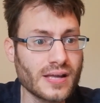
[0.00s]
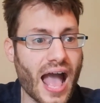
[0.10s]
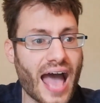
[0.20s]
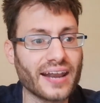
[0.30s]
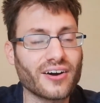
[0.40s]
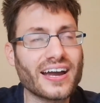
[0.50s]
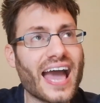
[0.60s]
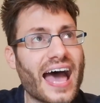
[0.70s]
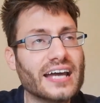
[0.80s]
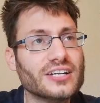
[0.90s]
and I
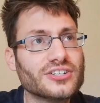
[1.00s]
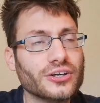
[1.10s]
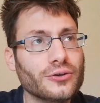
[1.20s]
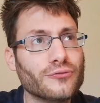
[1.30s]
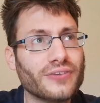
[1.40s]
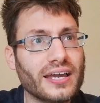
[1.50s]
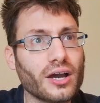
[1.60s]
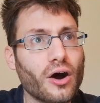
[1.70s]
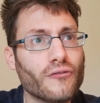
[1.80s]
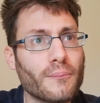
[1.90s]
had to think
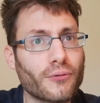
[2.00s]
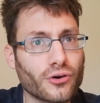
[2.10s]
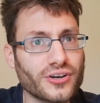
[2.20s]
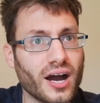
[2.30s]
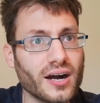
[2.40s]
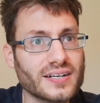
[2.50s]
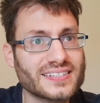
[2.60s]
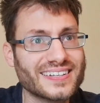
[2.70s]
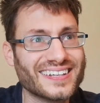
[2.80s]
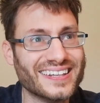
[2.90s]
of a product
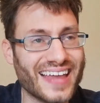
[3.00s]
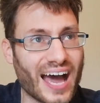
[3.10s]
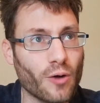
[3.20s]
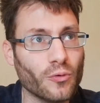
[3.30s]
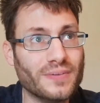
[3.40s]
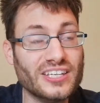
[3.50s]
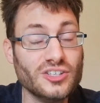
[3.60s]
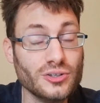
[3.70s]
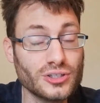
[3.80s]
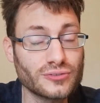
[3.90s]
that would be
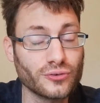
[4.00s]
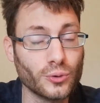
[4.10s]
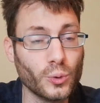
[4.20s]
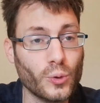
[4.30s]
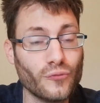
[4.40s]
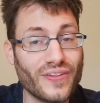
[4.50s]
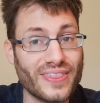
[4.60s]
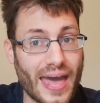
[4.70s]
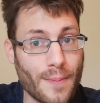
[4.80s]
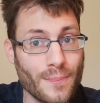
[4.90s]
useful for
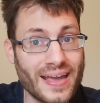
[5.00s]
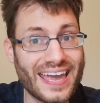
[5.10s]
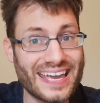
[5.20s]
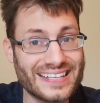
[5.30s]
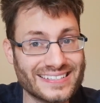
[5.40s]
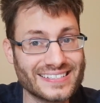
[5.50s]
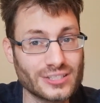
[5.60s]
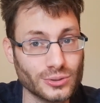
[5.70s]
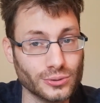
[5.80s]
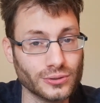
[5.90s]
them in
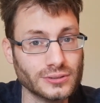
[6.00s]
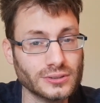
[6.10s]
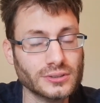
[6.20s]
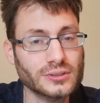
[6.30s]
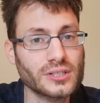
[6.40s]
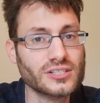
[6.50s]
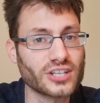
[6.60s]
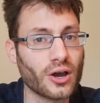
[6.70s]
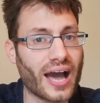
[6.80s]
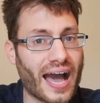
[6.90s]
store.
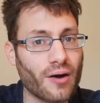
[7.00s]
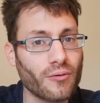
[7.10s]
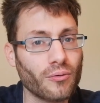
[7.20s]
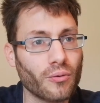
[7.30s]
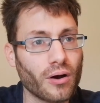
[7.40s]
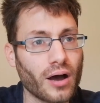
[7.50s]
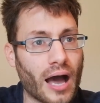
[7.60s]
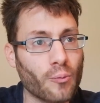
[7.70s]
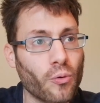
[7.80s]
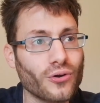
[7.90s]
So how
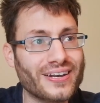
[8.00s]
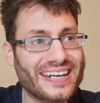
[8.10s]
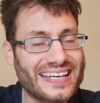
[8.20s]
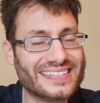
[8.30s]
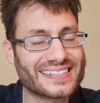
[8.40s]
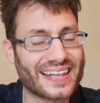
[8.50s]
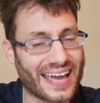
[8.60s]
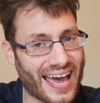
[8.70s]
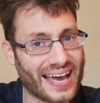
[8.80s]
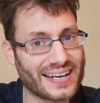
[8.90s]
and what needs that they
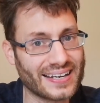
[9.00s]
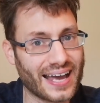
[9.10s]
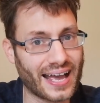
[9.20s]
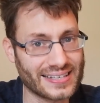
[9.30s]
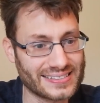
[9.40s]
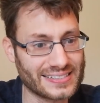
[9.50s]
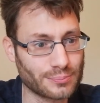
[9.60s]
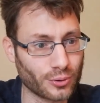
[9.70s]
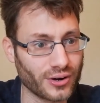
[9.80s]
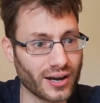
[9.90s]
had as his
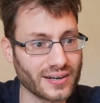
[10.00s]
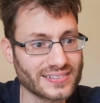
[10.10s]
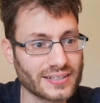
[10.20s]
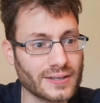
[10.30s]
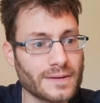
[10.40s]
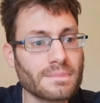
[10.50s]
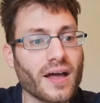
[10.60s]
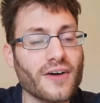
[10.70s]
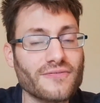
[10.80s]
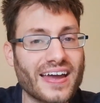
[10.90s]
product.
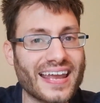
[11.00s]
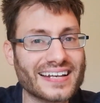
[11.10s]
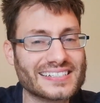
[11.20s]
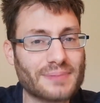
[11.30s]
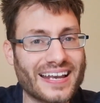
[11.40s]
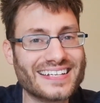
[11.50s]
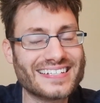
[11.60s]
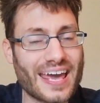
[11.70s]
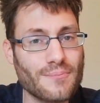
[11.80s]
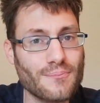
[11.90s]
I then had to spend
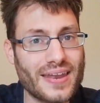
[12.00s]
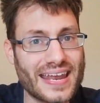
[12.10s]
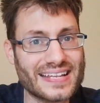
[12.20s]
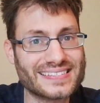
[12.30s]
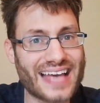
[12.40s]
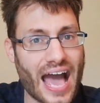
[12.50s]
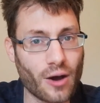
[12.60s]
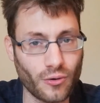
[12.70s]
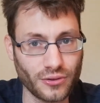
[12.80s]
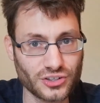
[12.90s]
10 minutes
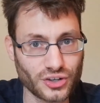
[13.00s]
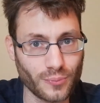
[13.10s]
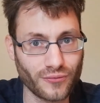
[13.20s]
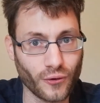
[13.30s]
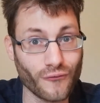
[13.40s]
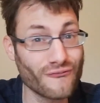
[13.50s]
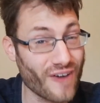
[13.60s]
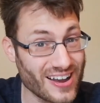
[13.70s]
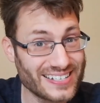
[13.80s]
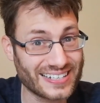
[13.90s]
out on the shop floor
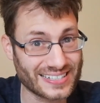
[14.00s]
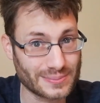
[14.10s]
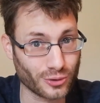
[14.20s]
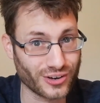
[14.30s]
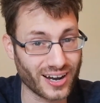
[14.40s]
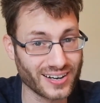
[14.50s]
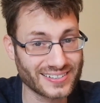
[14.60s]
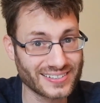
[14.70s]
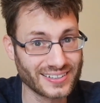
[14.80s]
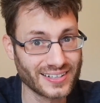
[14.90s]
finding this product,